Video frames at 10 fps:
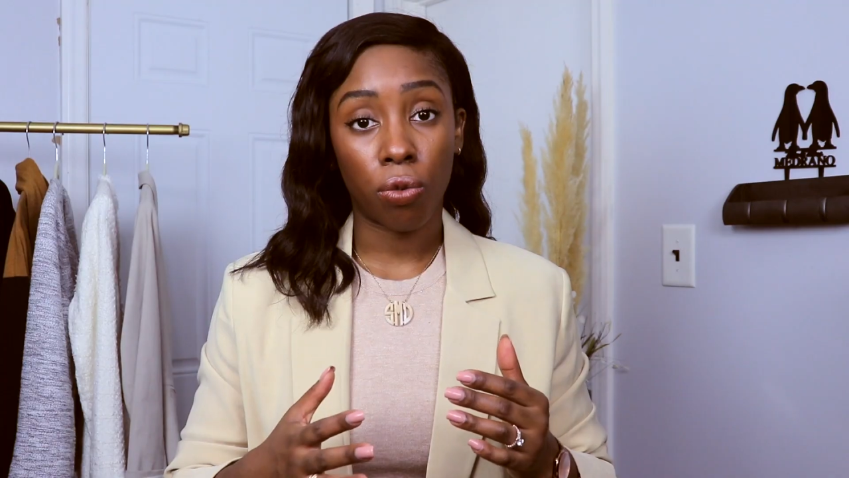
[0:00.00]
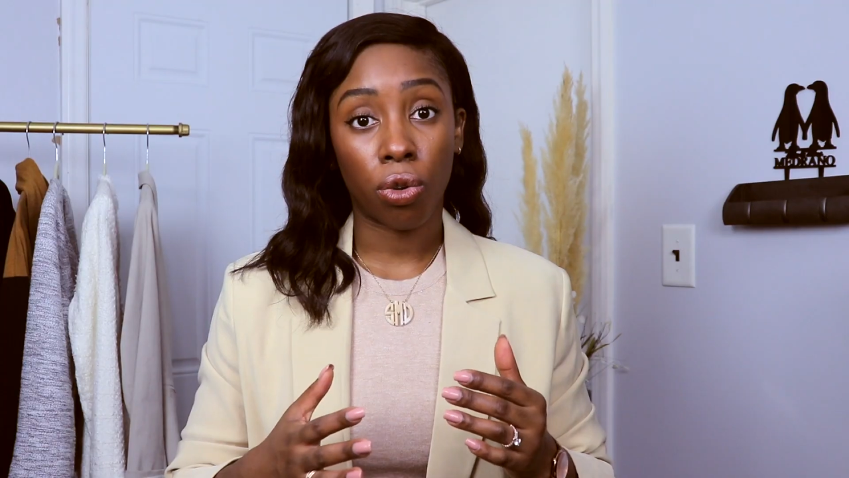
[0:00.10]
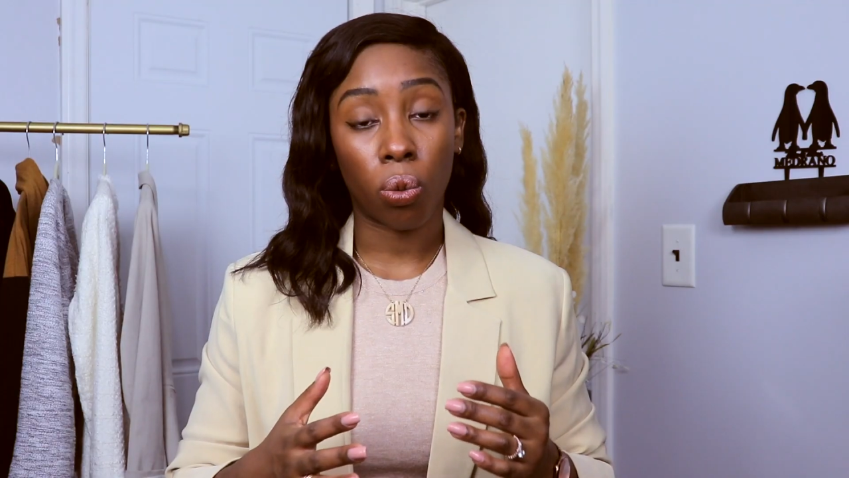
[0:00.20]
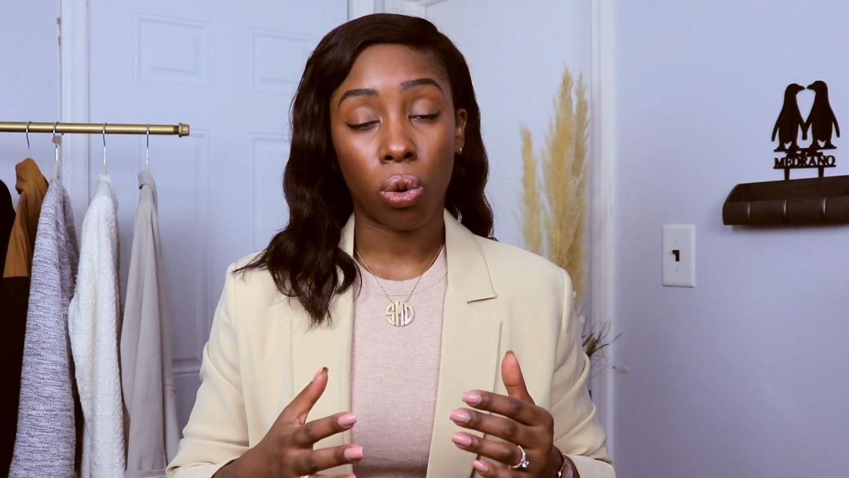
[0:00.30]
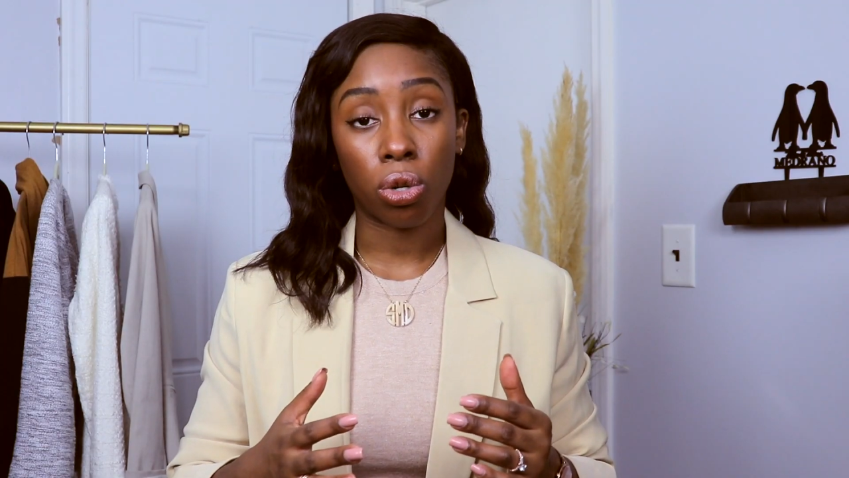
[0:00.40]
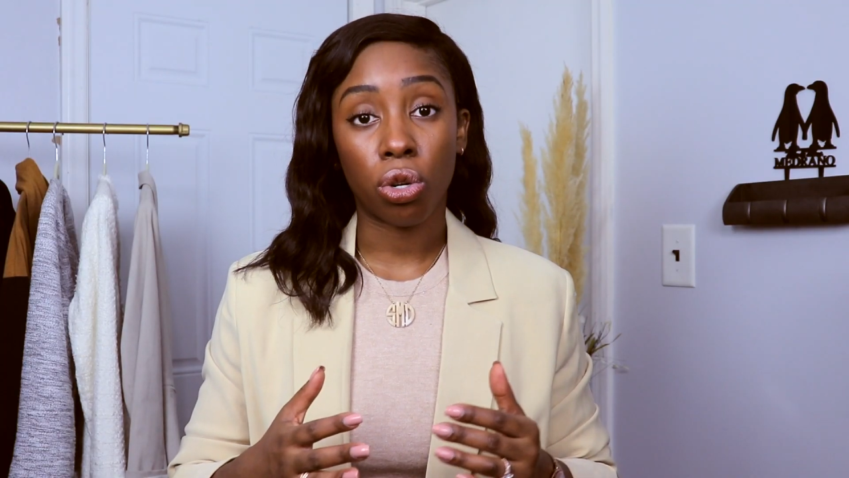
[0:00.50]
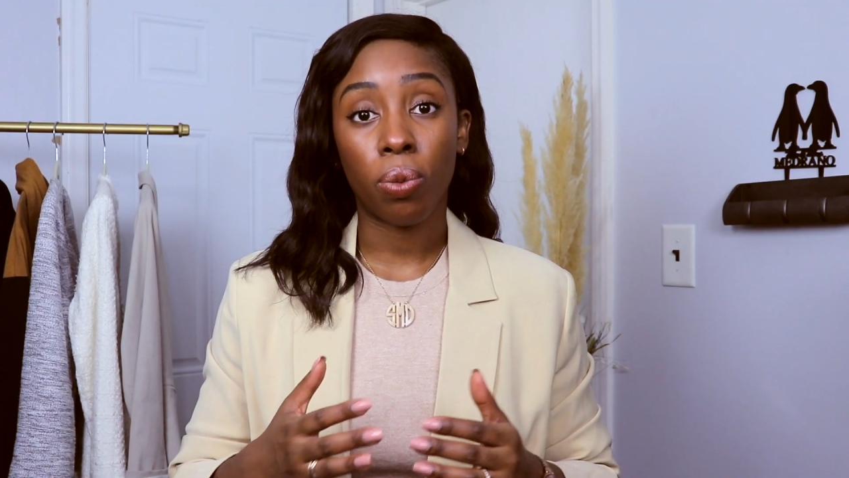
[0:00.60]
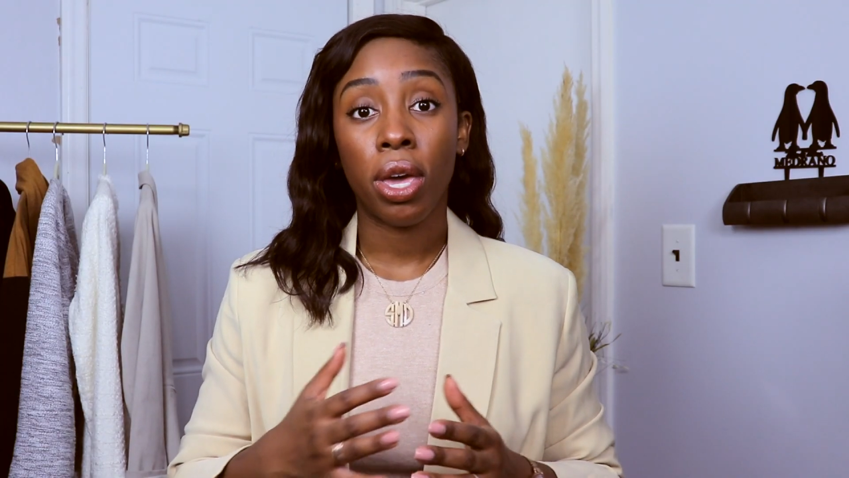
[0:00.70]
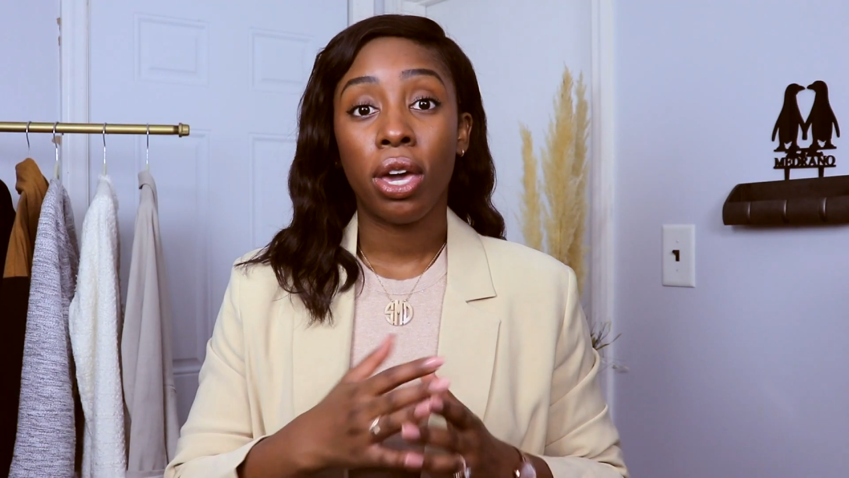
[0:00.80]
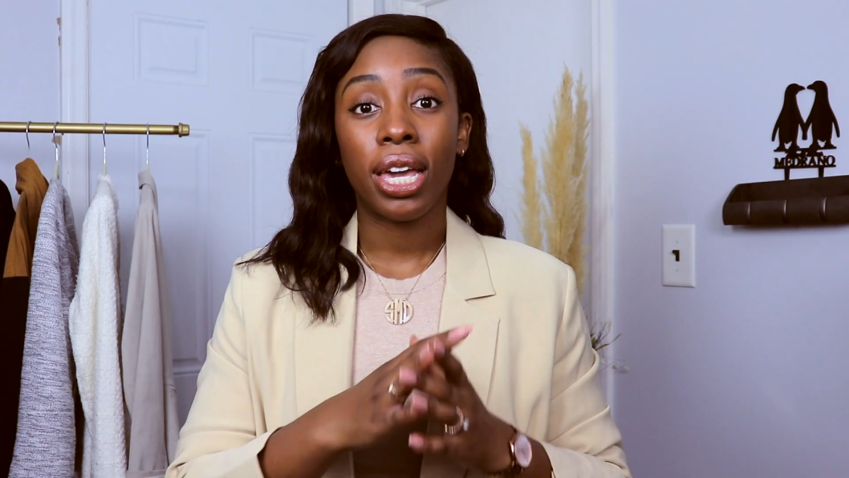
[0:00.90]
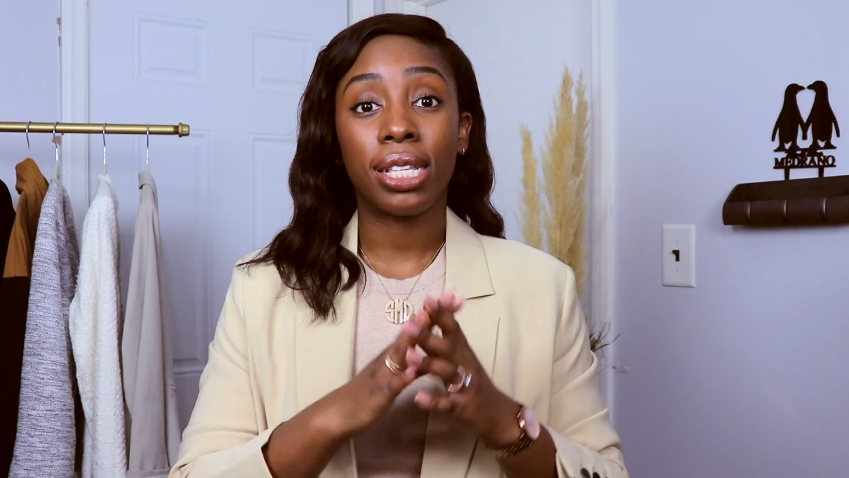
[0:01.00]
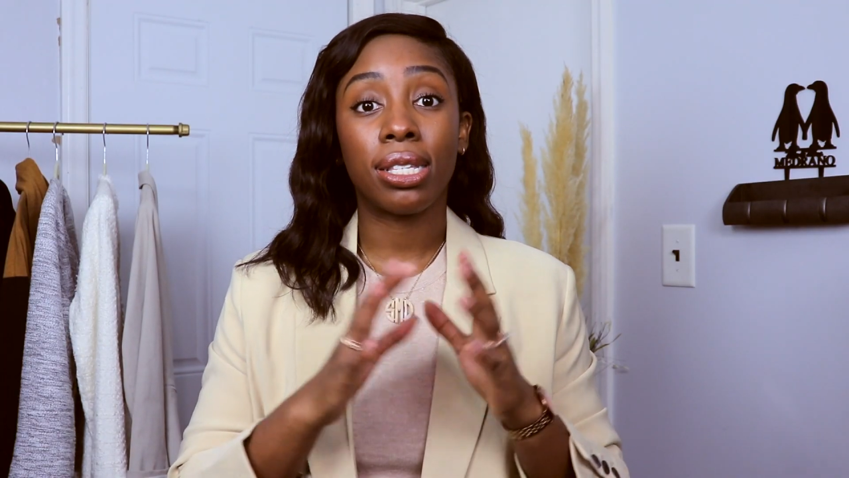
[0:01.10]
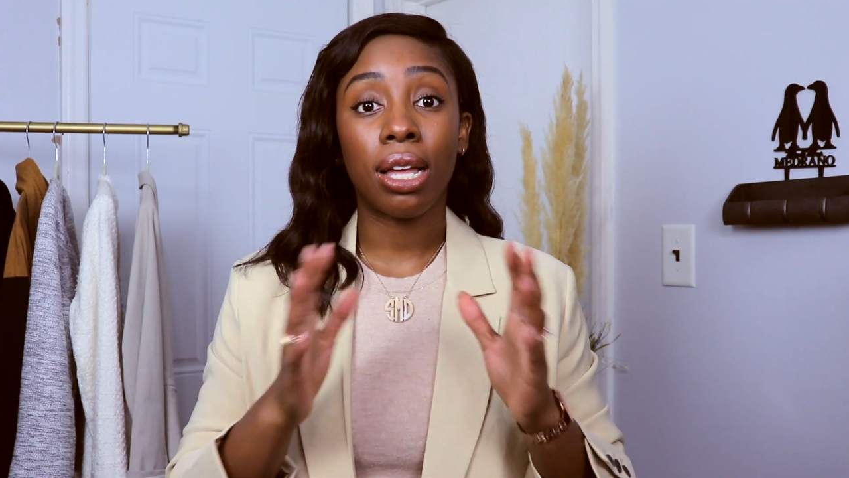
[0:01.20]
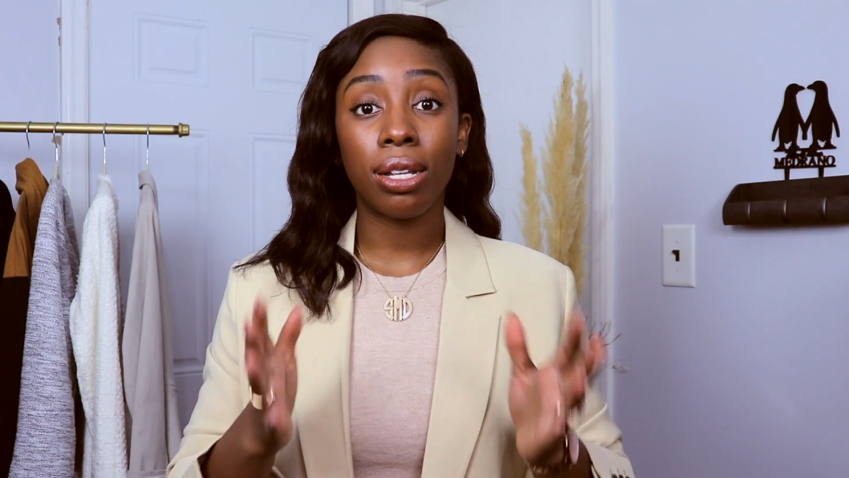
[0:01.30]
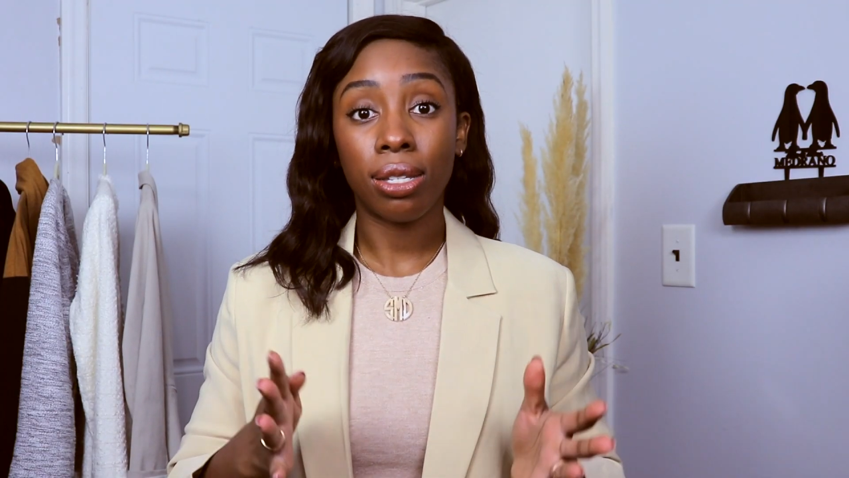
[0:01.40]
of your wardrobe. It's
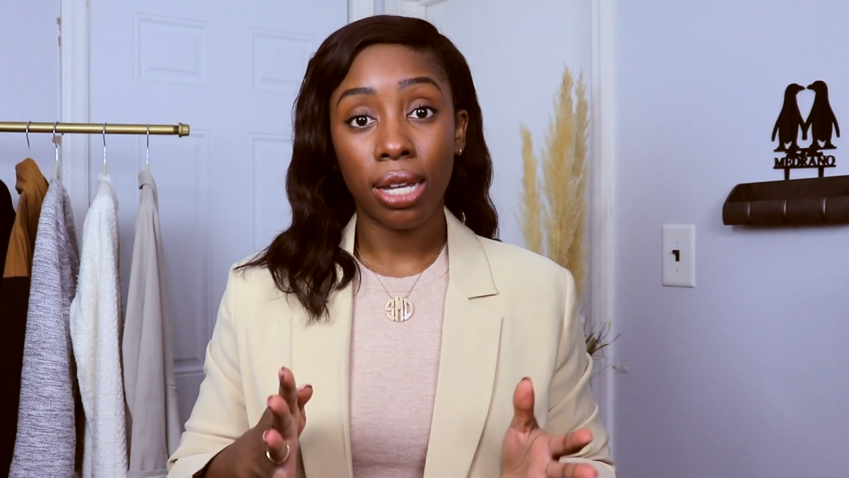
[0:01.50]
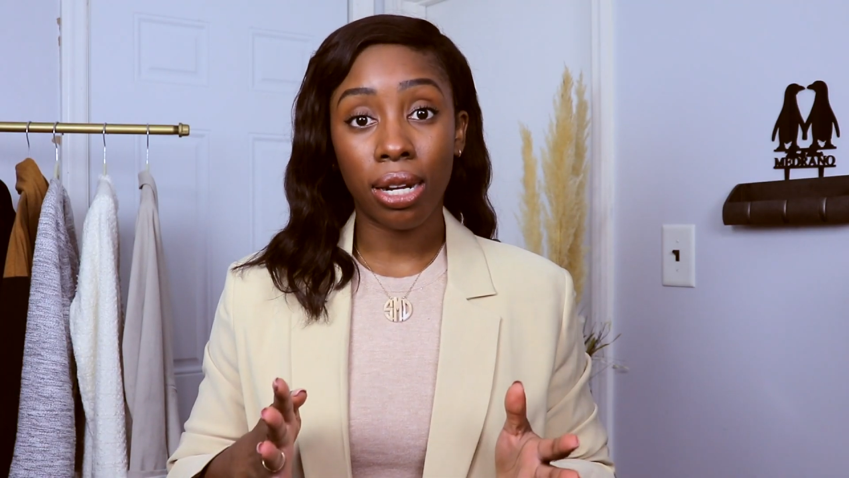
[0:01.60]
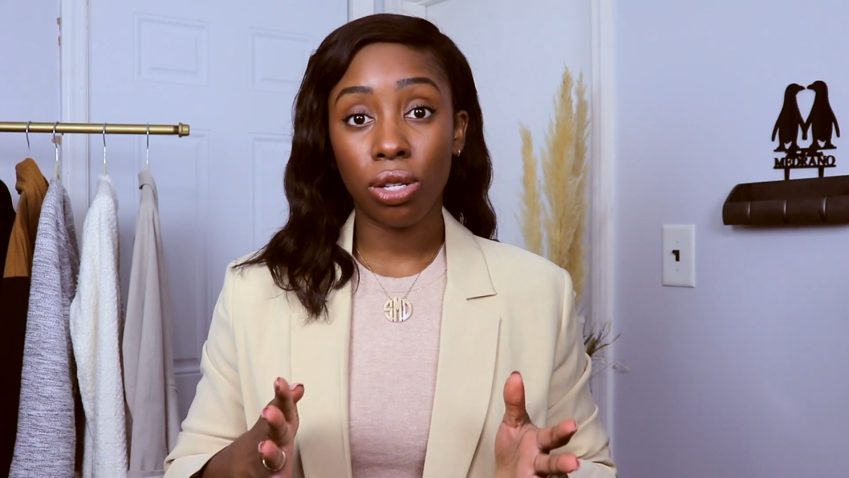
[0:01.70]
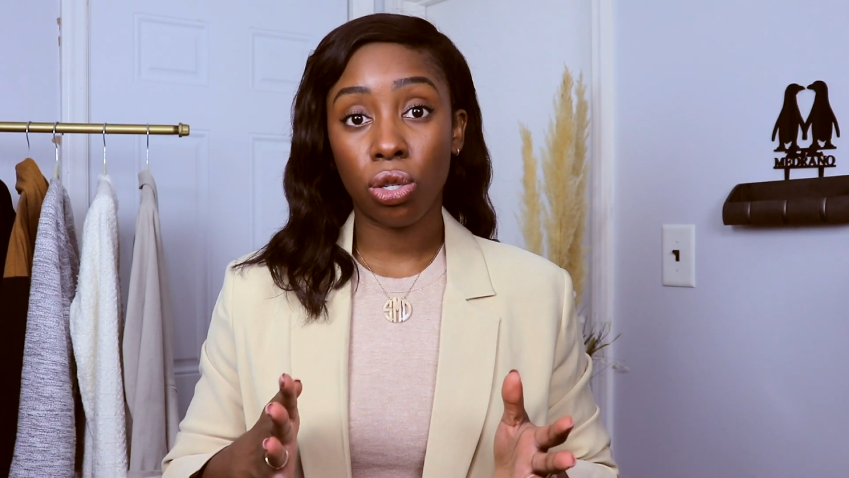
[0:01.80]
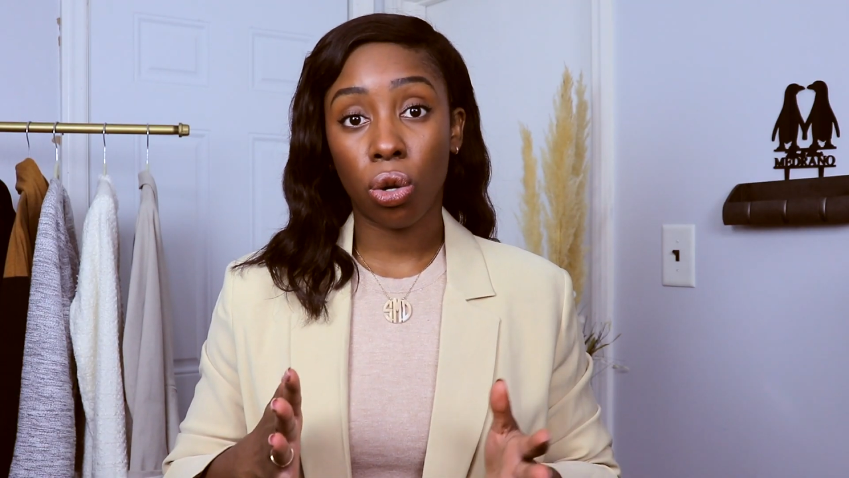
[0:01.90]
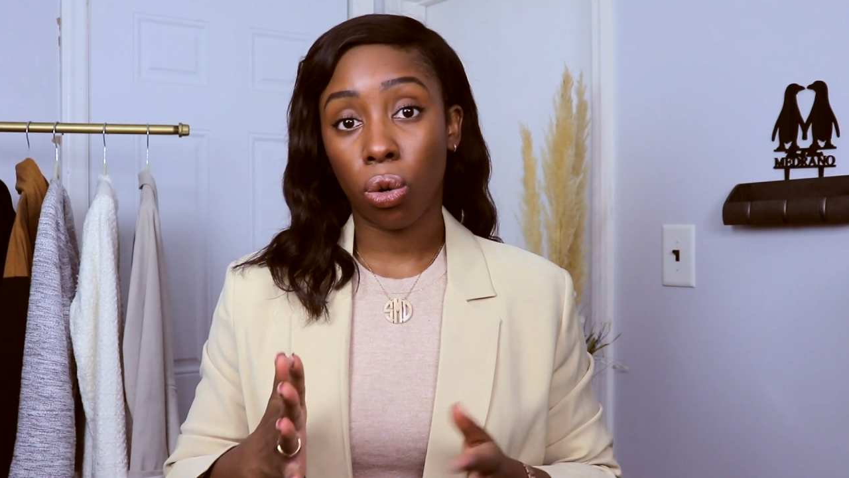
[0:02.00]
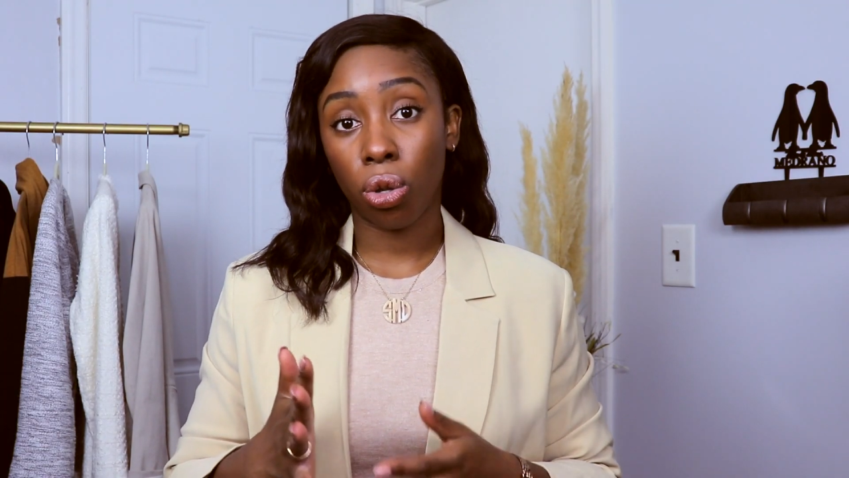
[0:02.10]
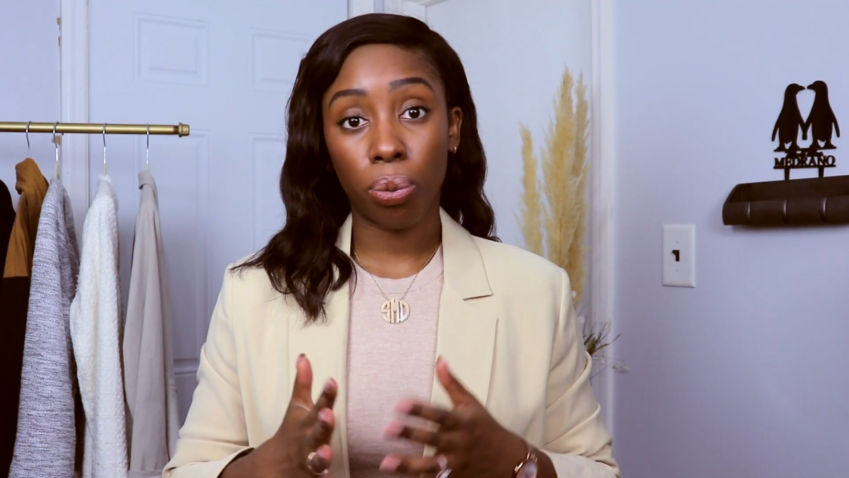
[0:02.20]
not set in stone,